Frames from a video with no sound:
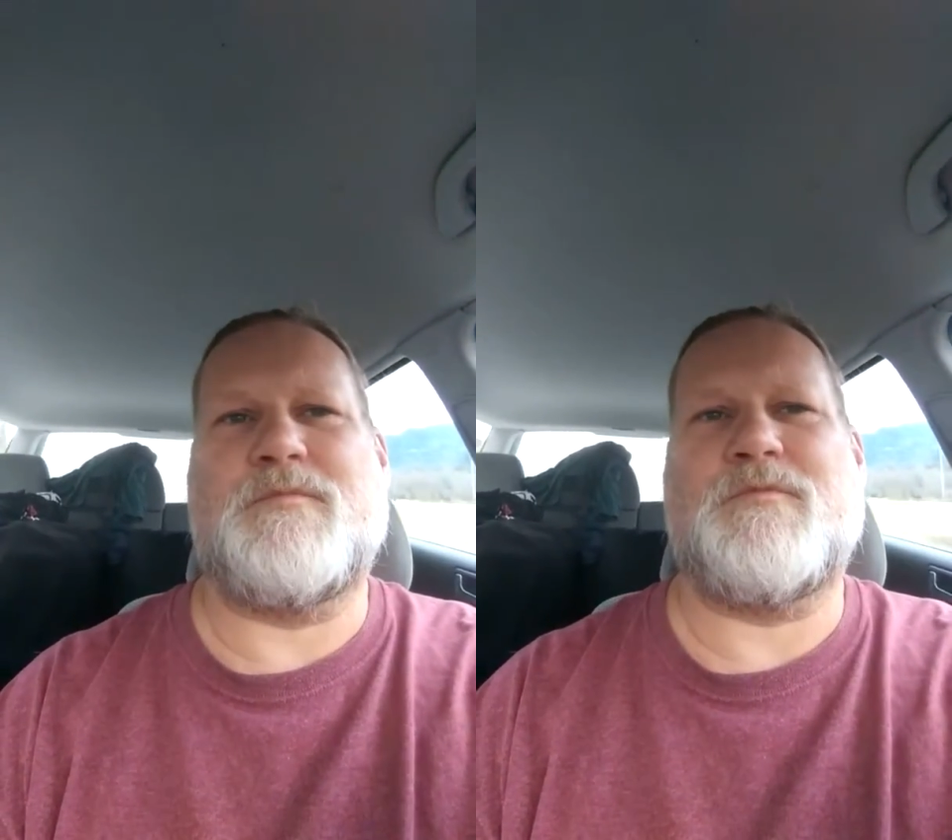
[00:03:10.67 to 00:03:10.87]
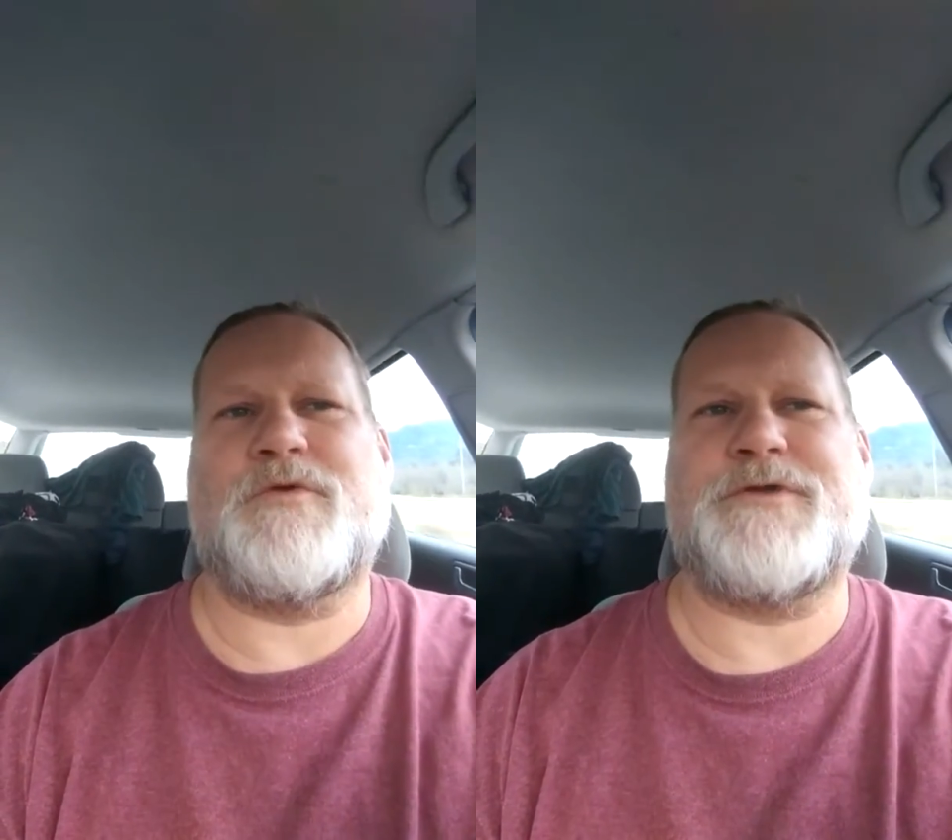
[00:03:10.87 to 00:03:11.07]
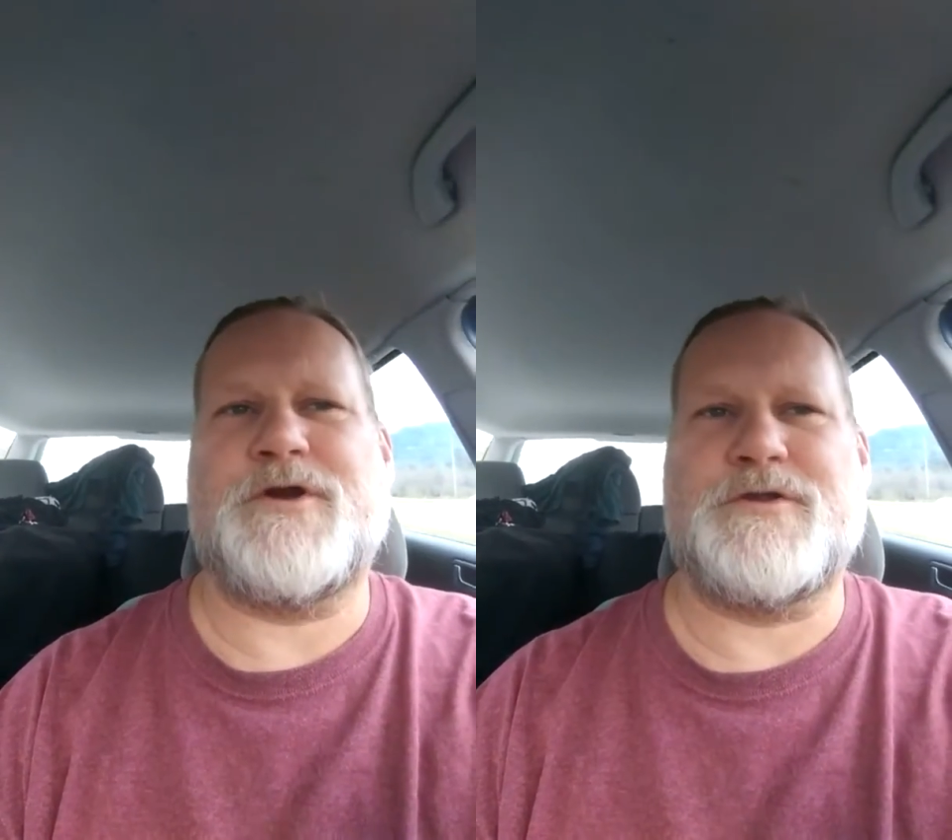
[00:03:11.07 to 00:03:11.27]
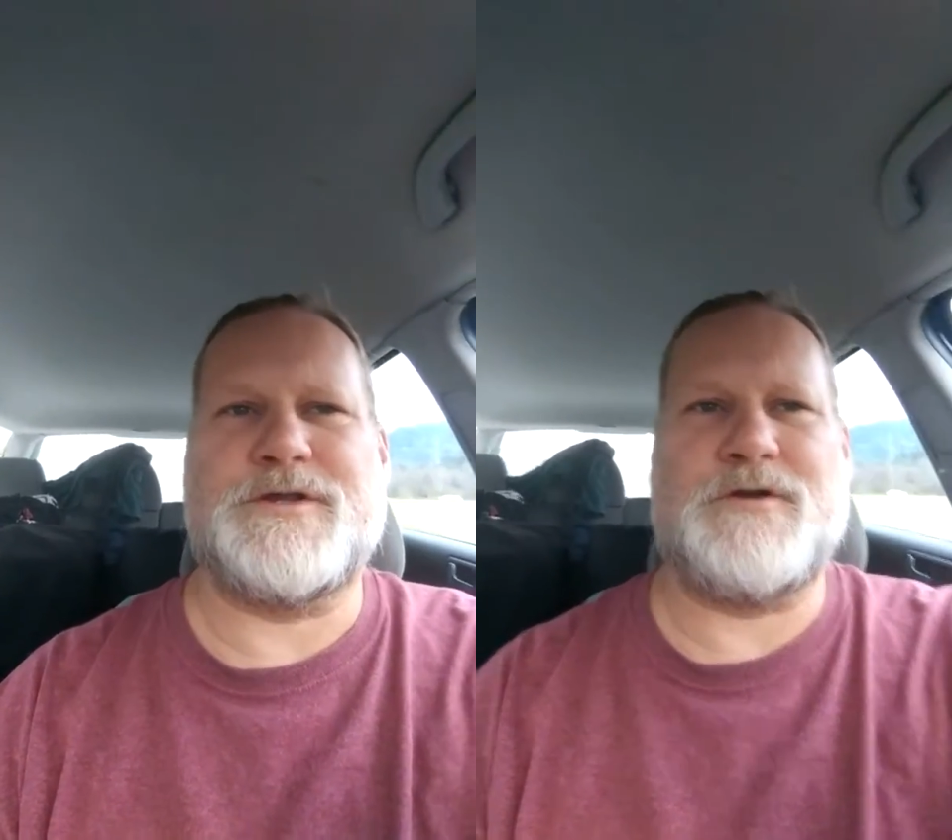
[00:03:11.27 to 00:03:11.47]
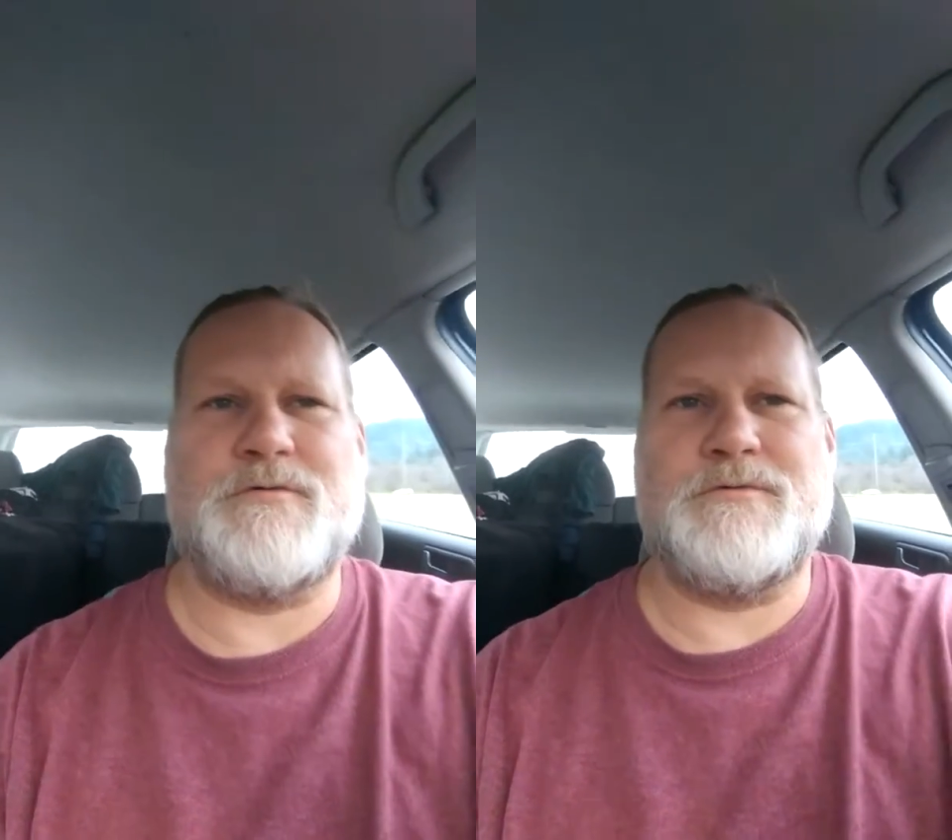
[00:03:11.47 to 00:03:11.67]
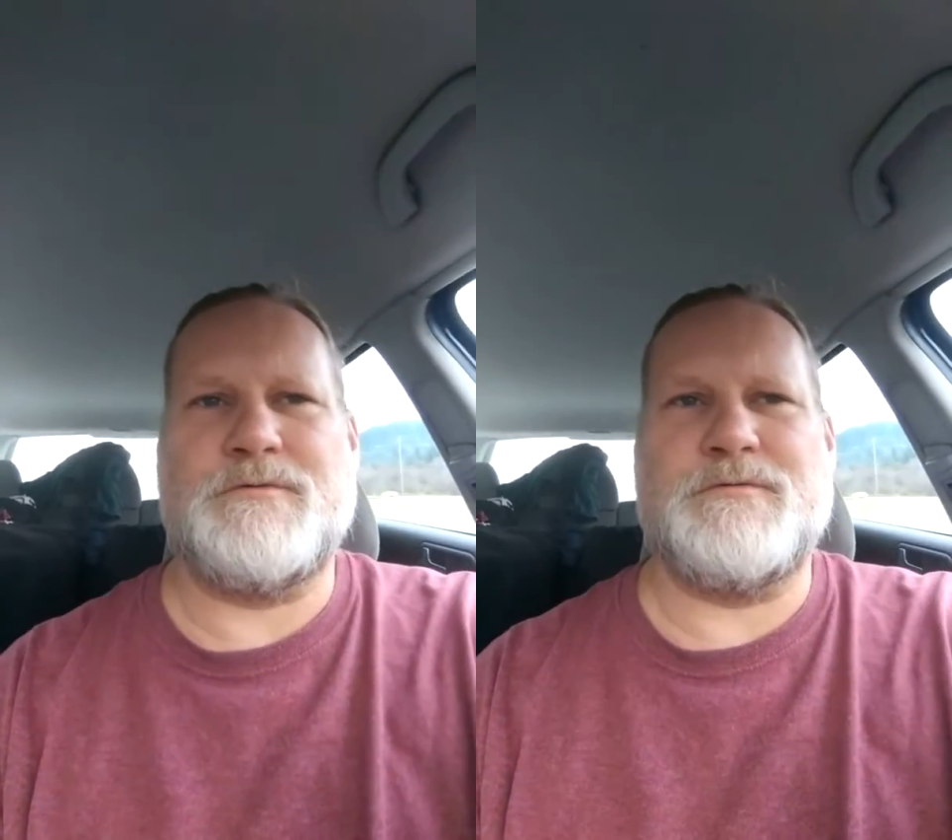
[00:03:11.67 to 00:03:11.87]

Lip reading: with their own little